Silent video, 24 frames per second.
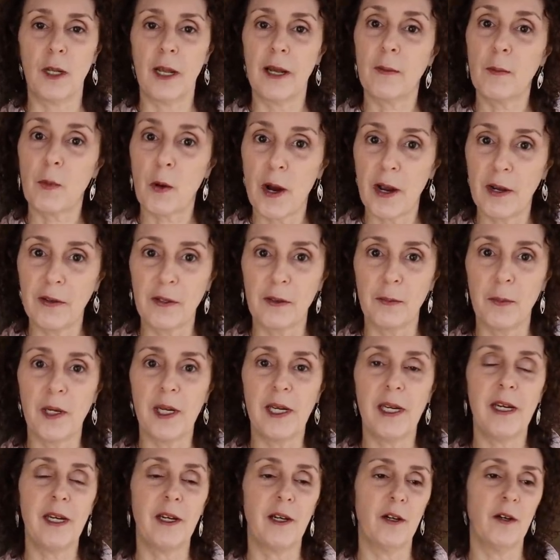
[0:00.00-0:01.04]
like proud to
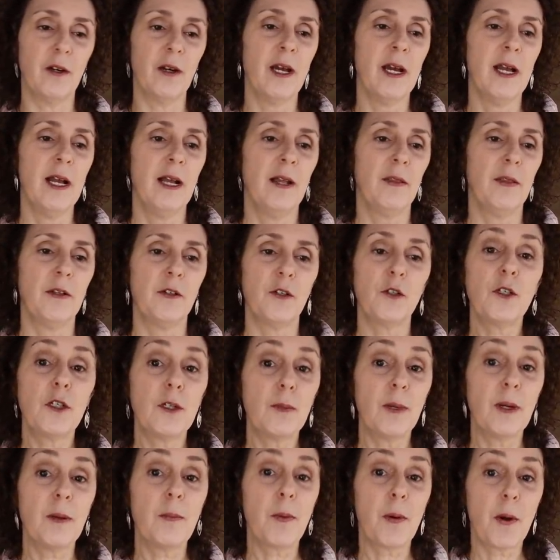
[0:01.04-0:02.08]
be here, that just
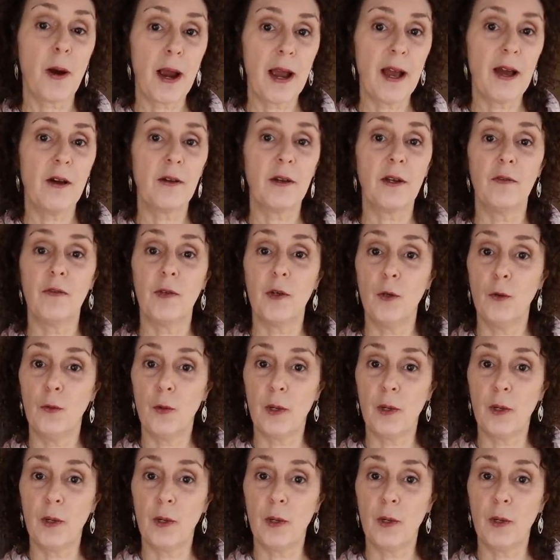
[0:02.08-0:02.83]
to be proud of who